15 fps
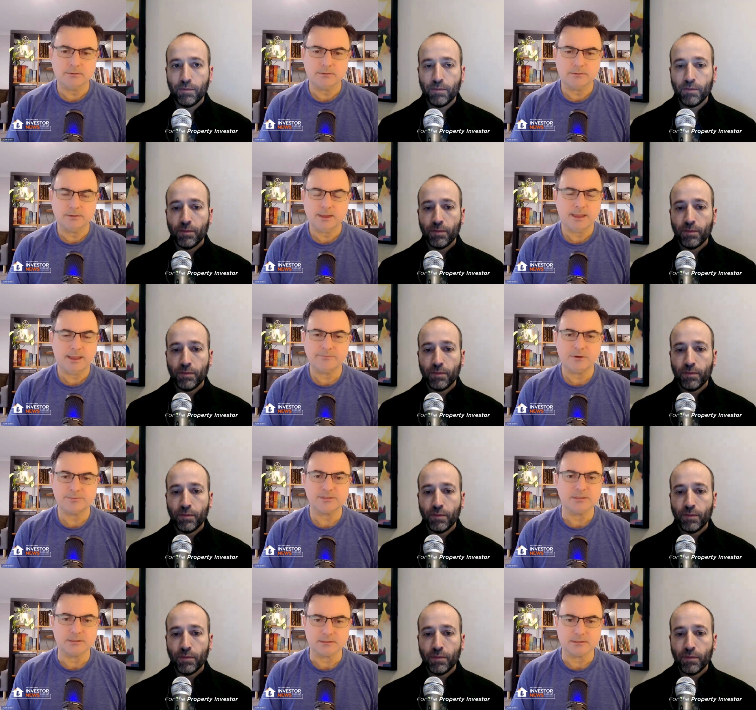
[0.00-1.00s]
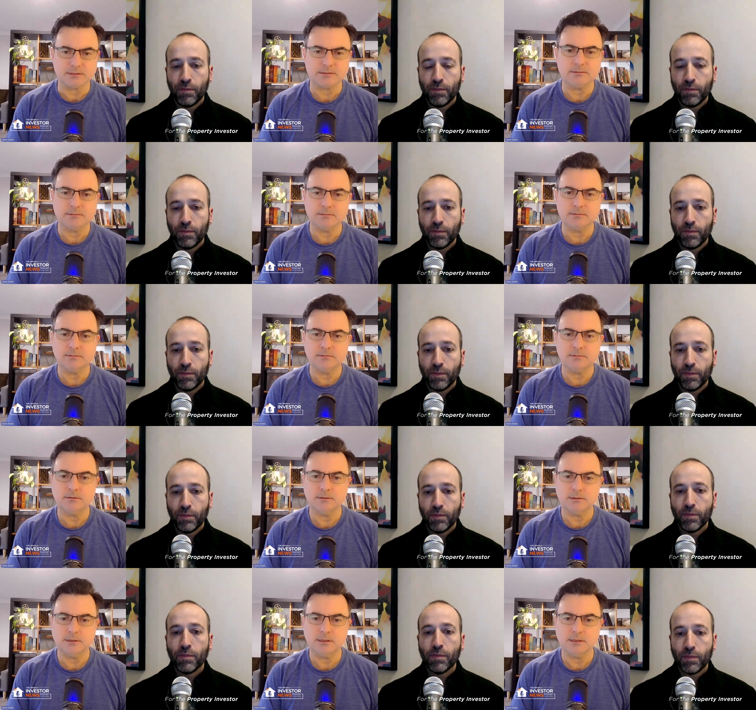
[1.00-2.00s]
Speaker 1: No, they have options.
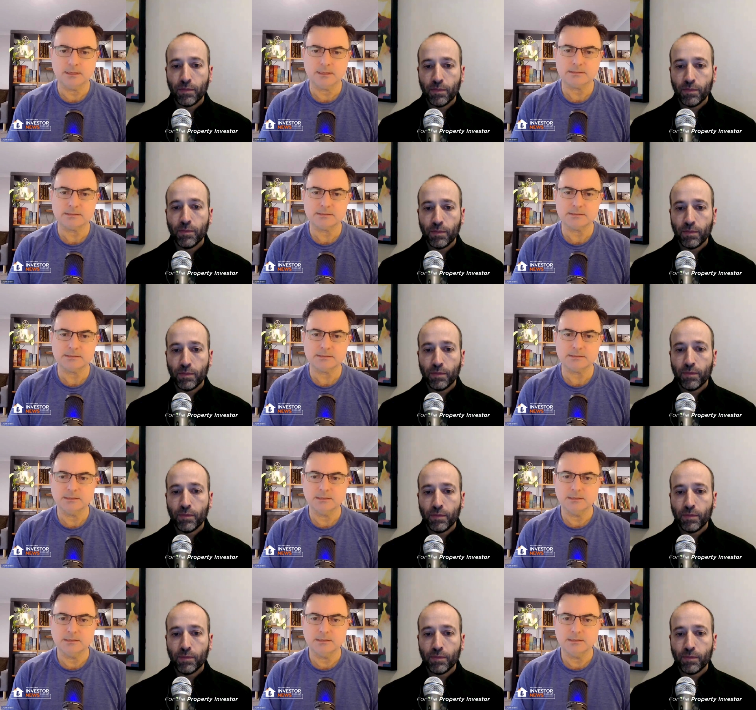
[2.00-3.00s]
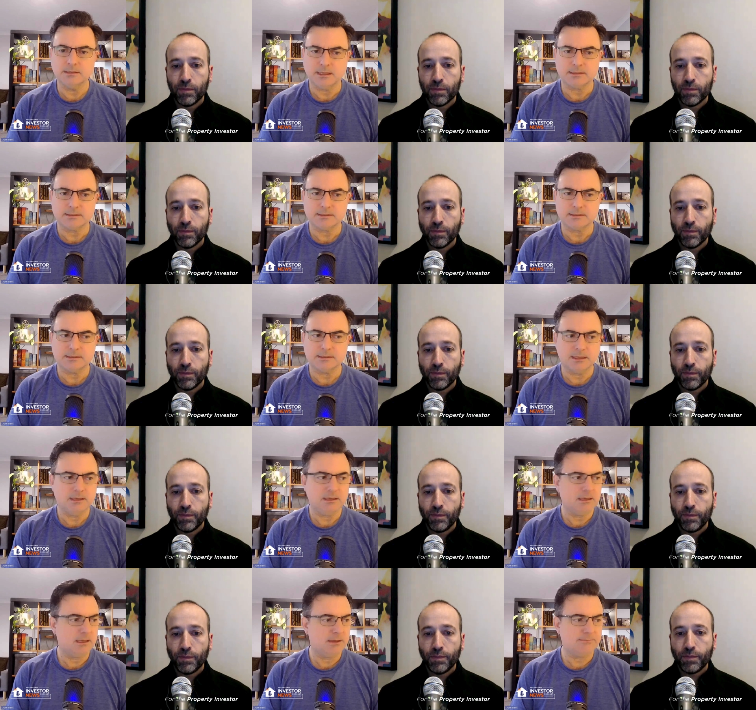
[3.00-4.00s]
It's yes,
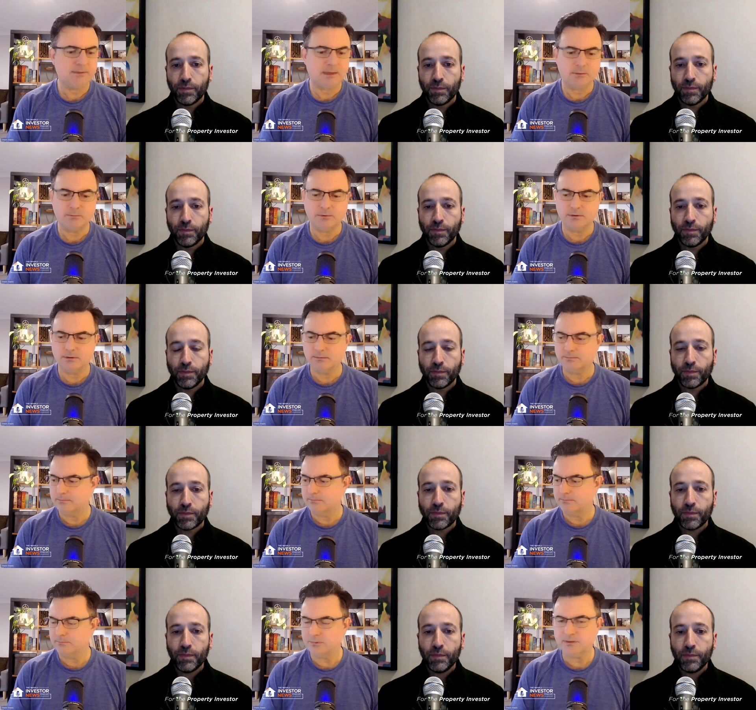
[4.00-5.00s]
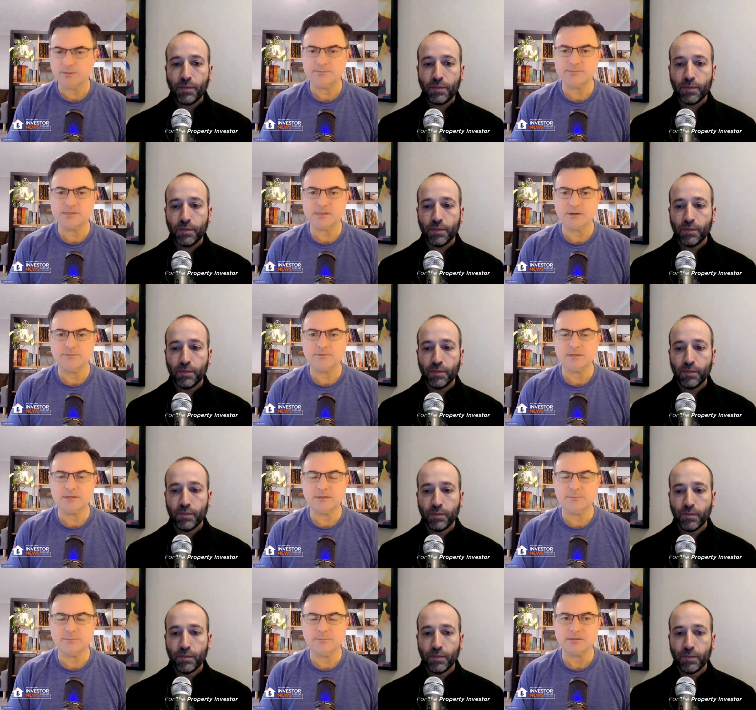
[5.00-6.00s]
it, if they want to put
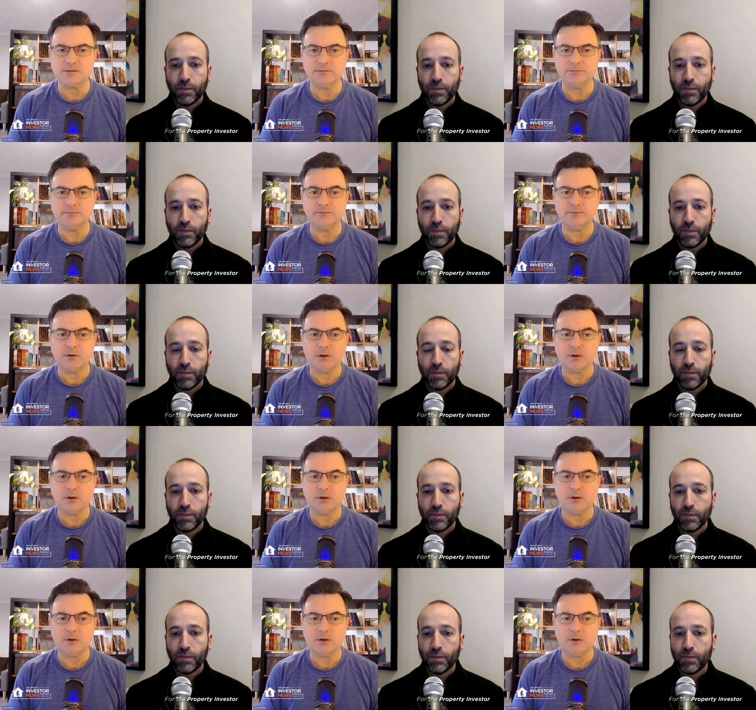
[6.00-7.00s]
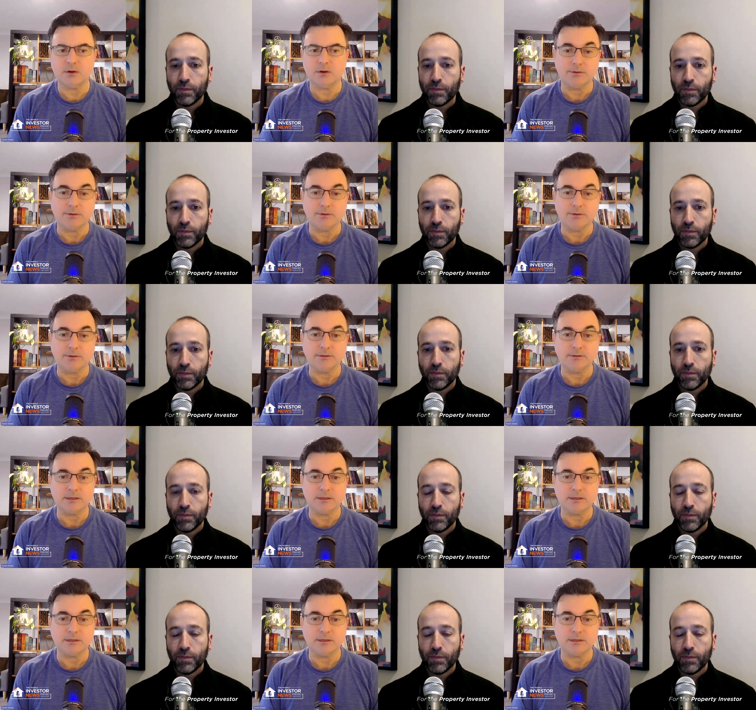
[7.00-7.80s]
themselves in a box of of this is our